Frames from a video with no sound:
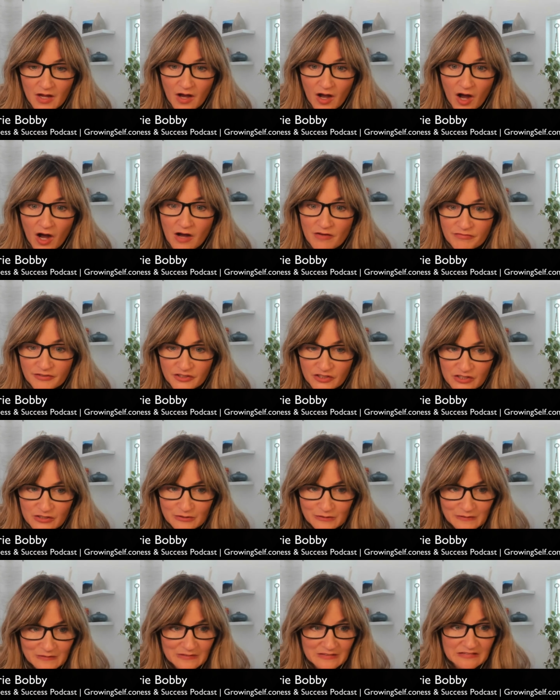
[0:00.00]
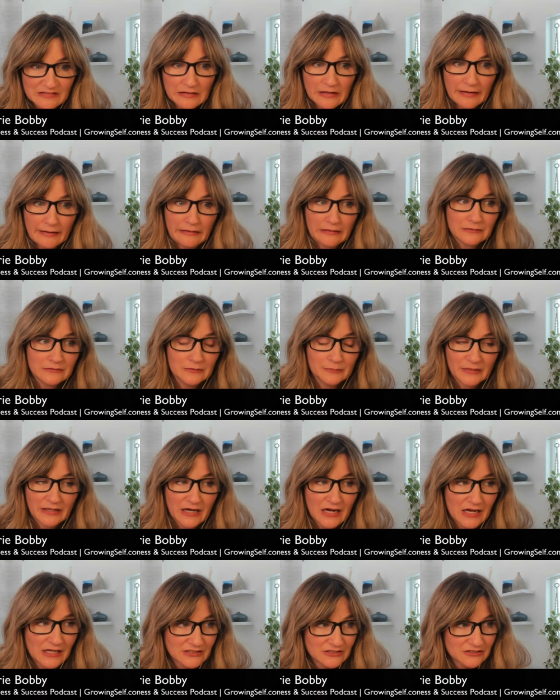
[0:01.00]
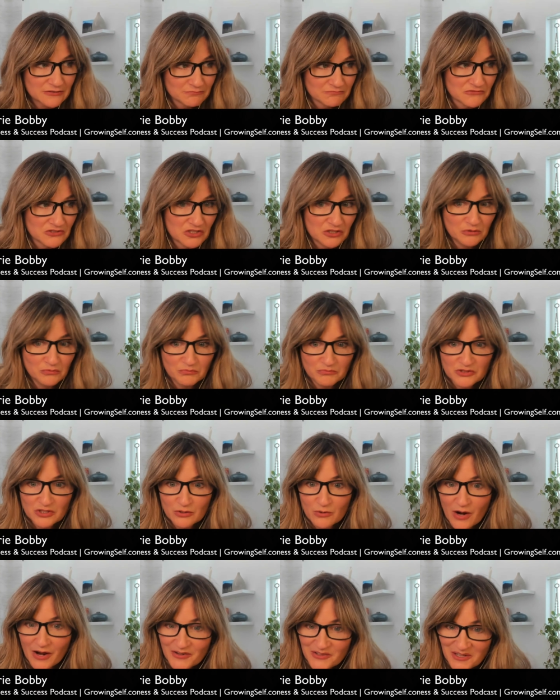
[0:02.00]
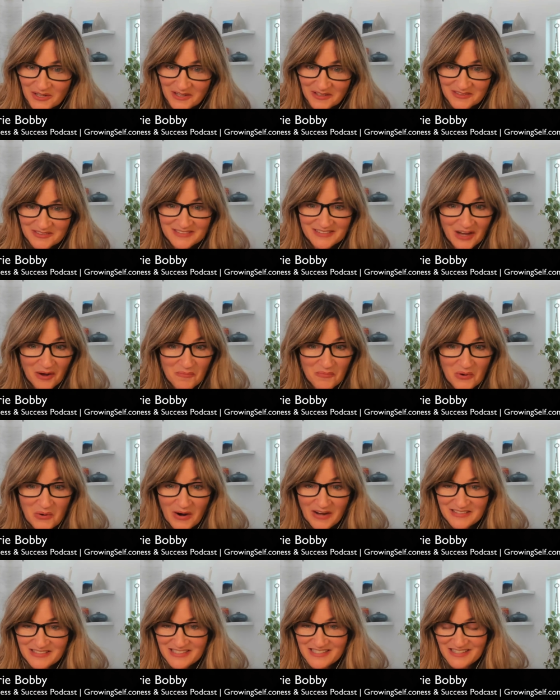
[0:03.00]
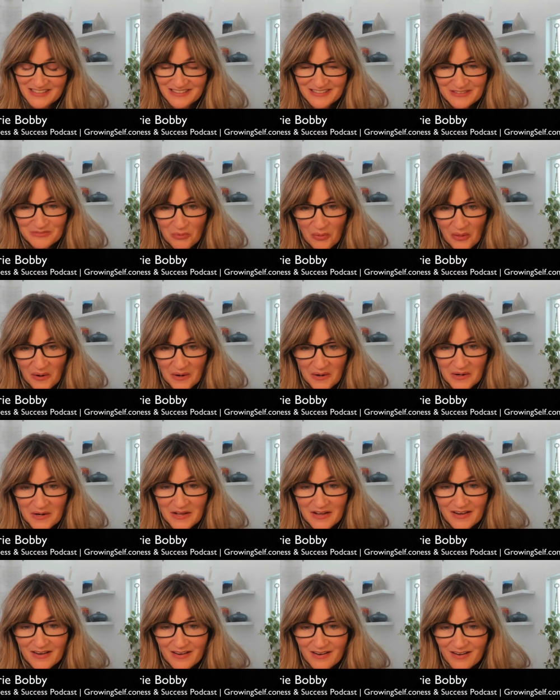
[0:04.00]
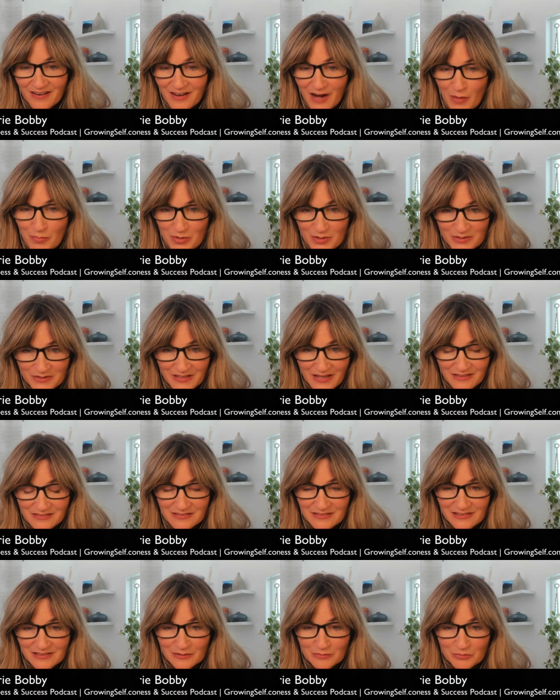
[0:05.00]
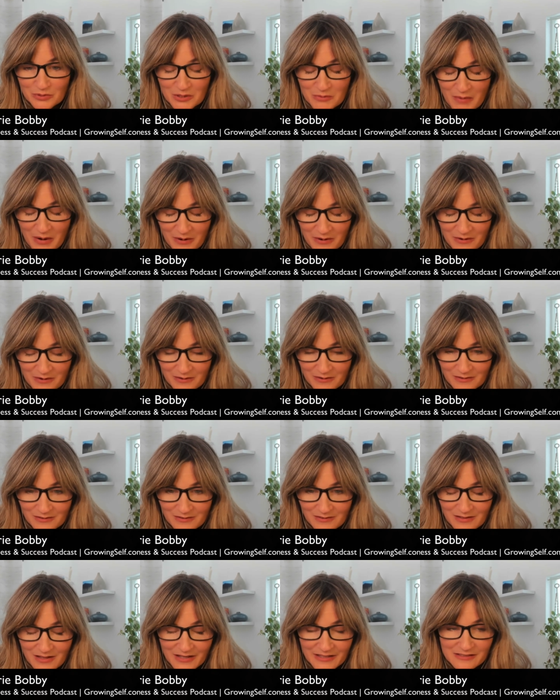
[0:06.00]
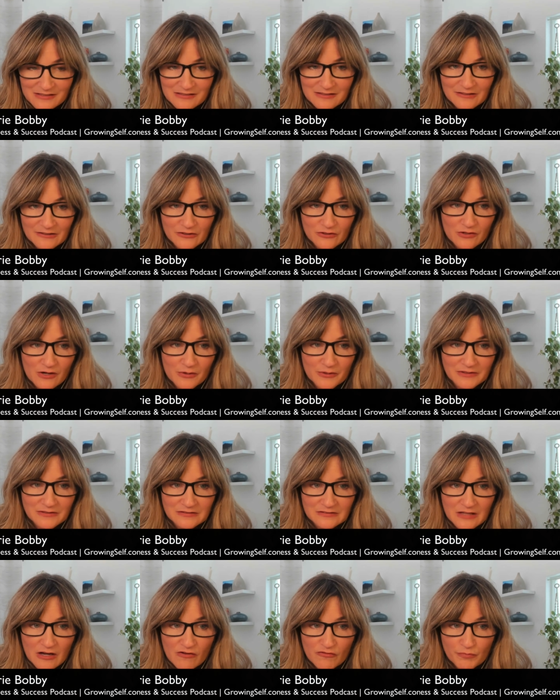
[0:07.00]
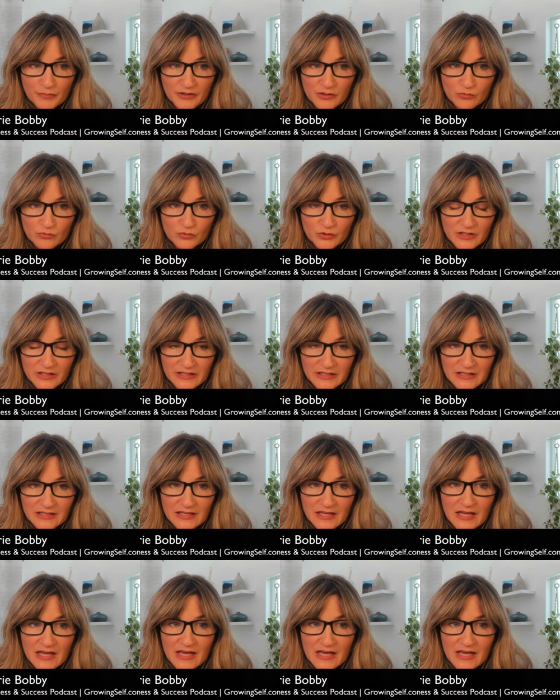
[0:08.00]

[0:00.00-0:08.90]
often use that's like, oh my gosh, two hundred and some questions with our, our couples counseling and premarital clients here at Growing Self, but it really